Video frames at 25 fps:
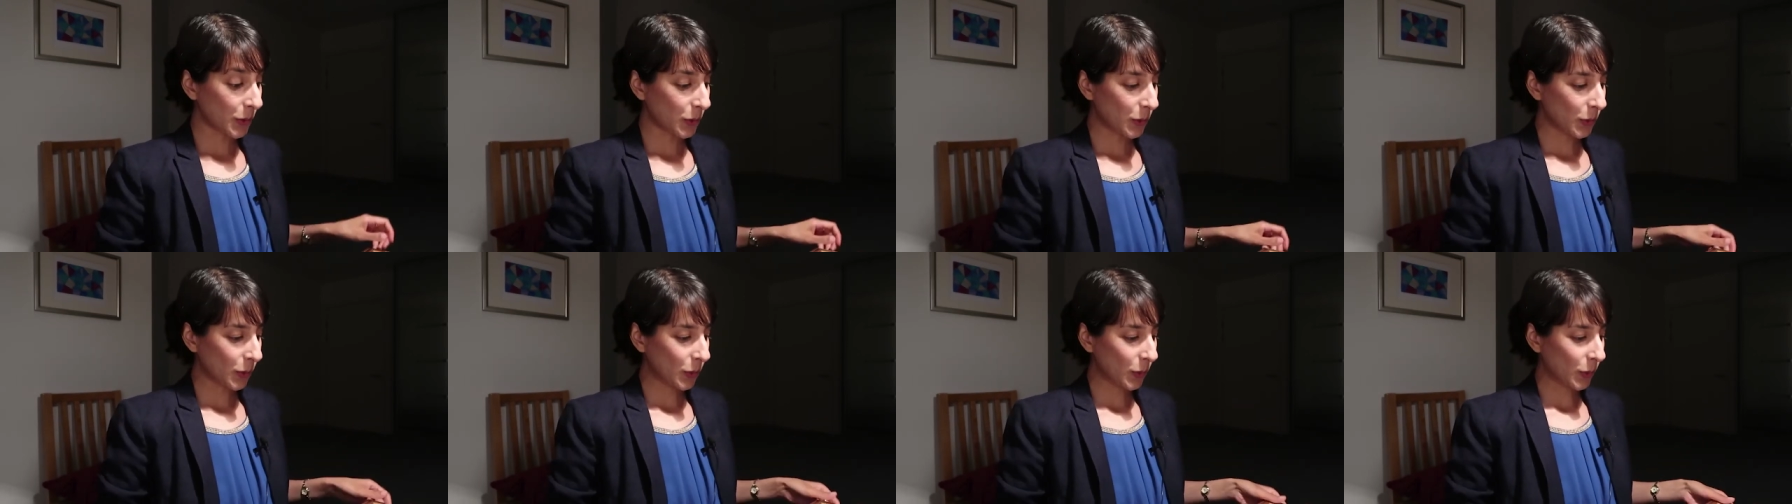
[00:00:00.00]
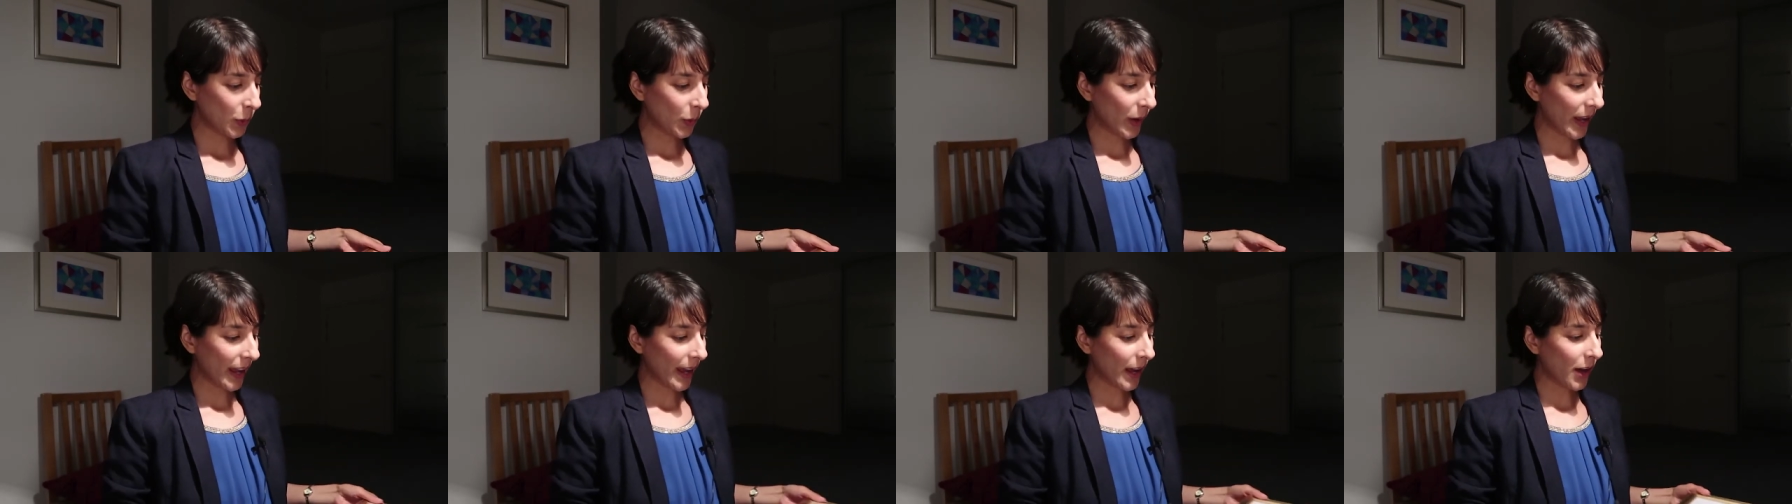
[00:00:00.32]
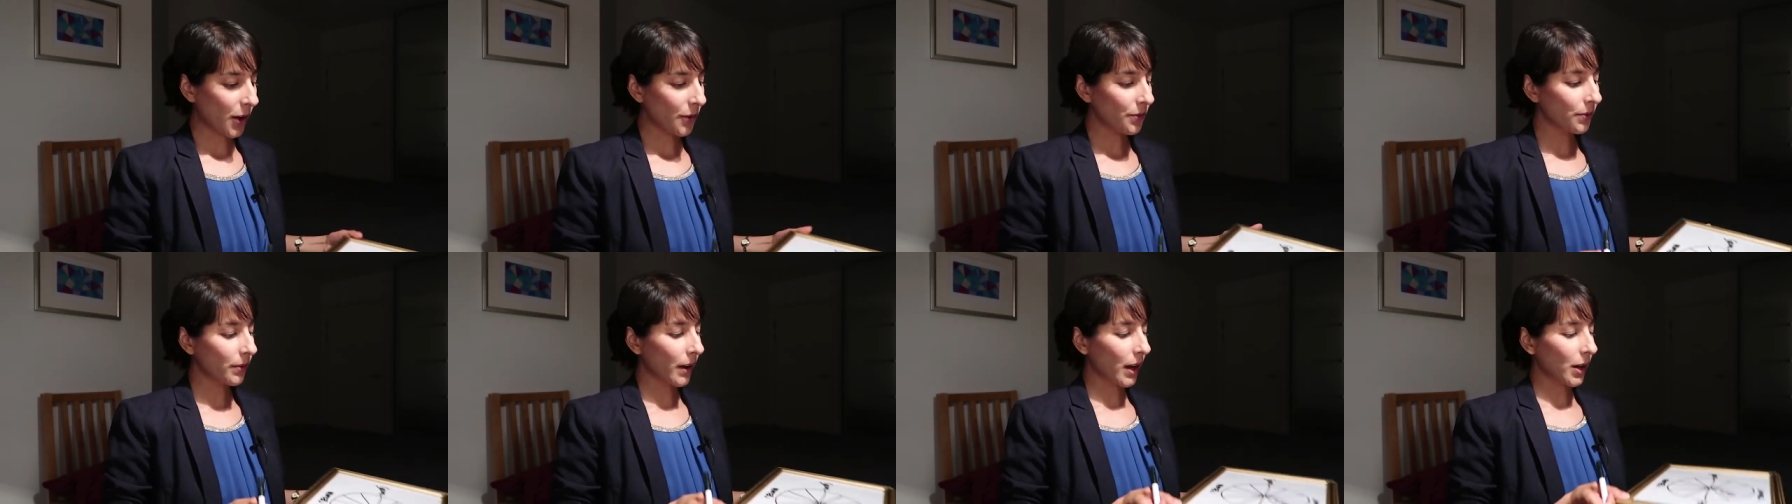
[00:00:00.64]
you
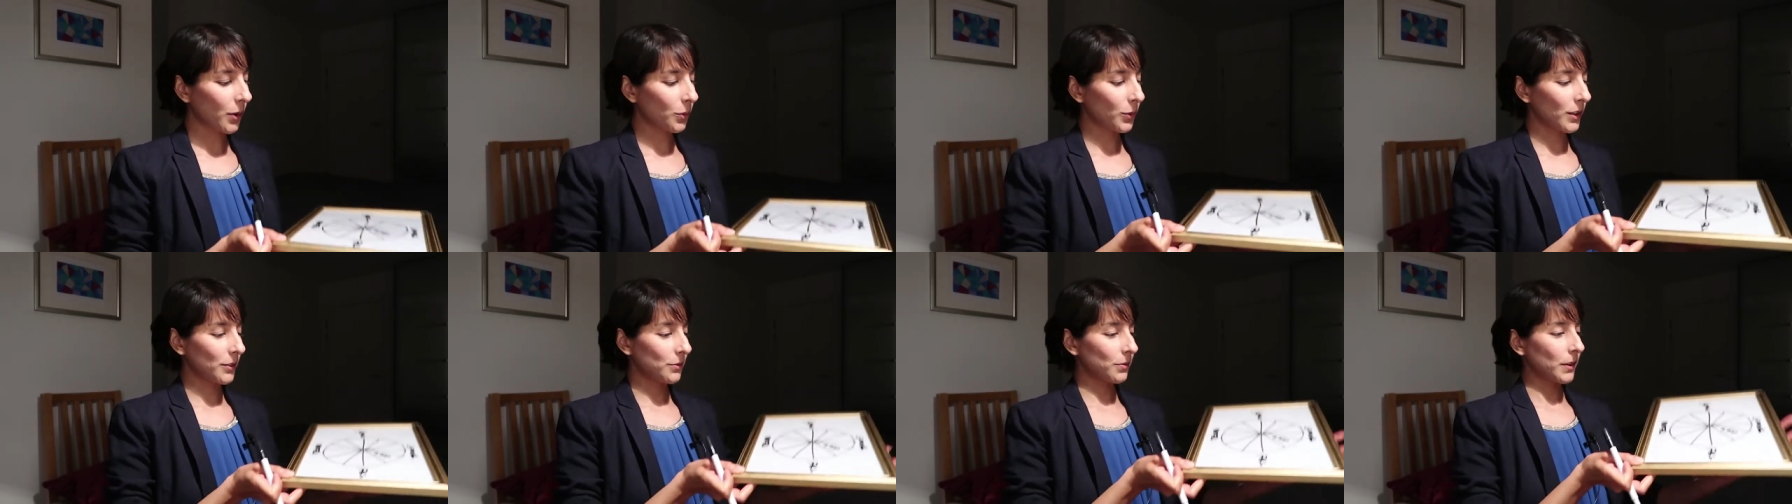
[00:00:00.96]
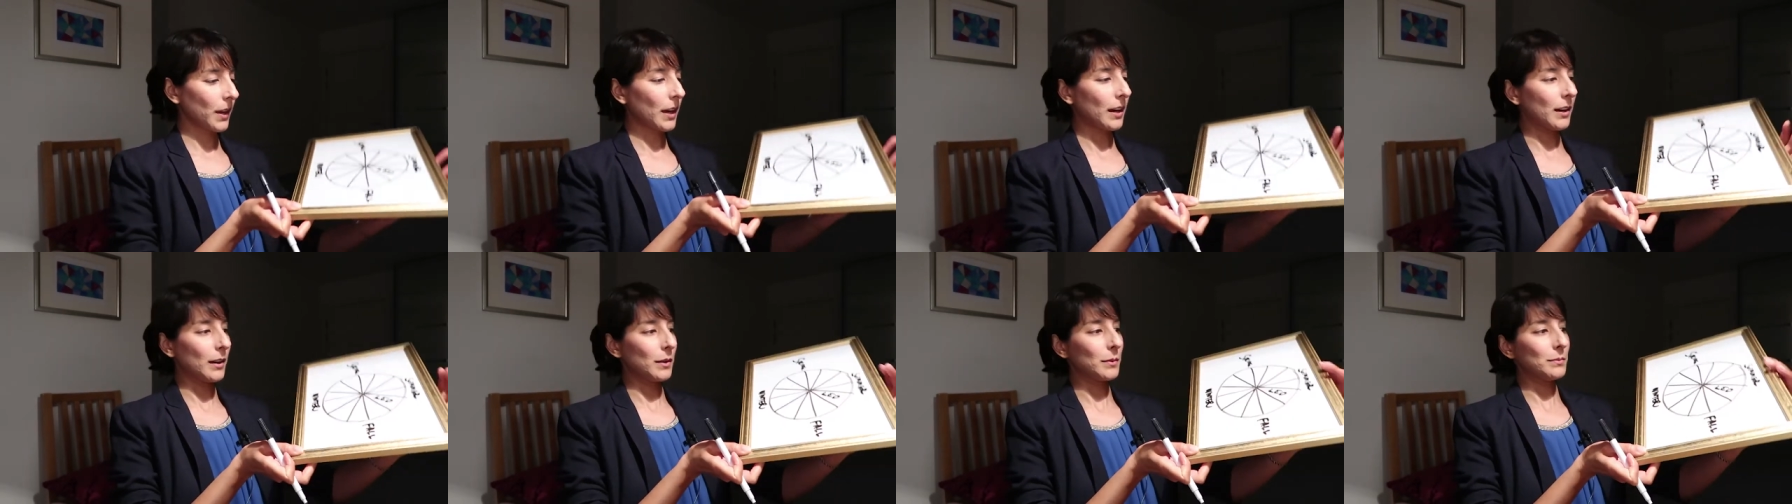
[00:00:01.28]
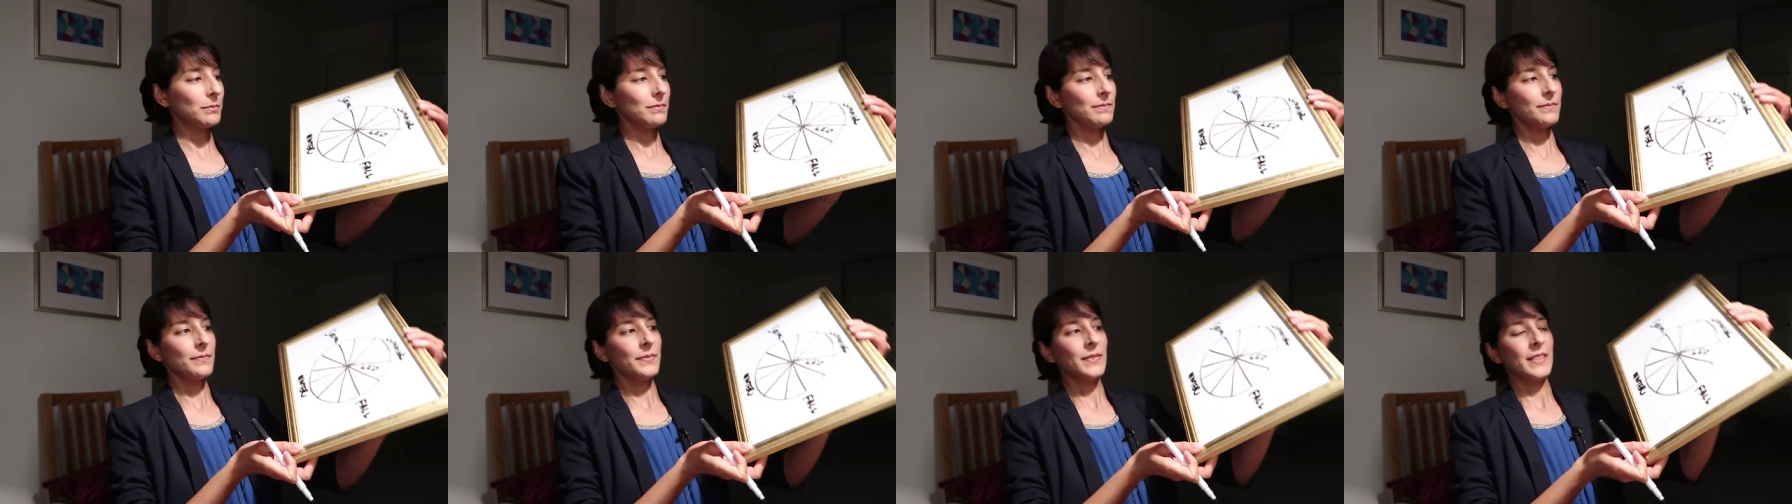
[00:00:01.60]
how far we've
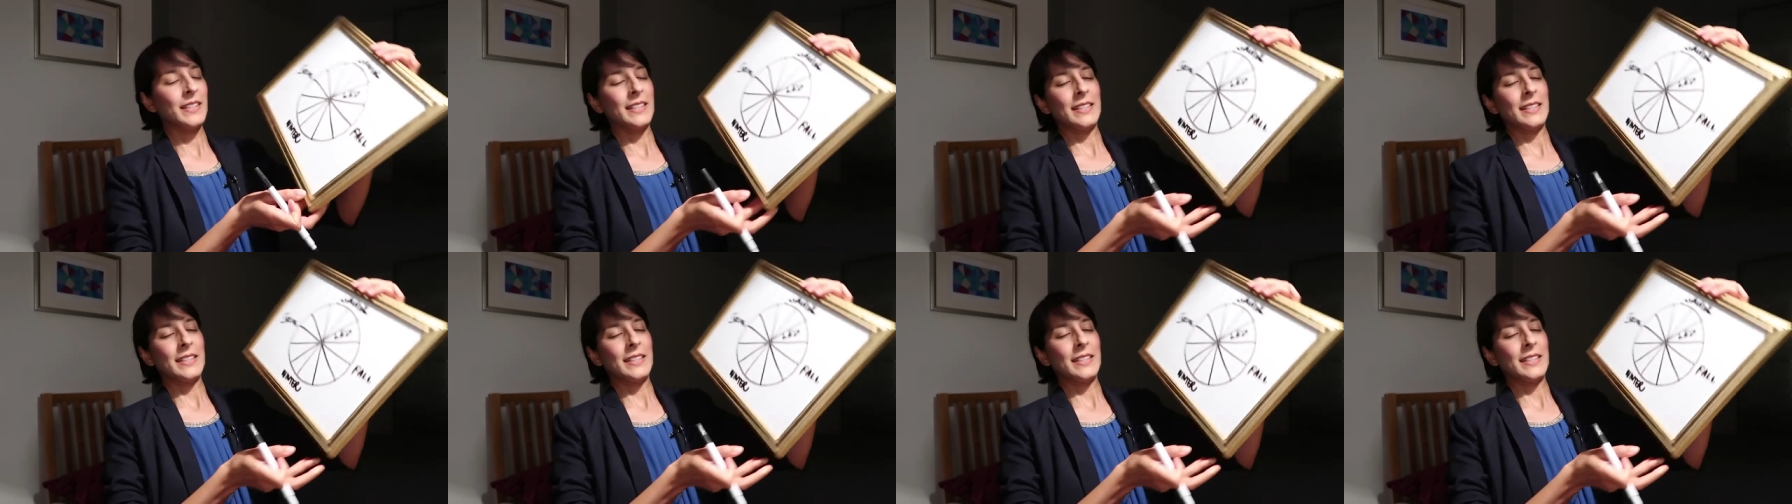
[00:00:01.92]
come.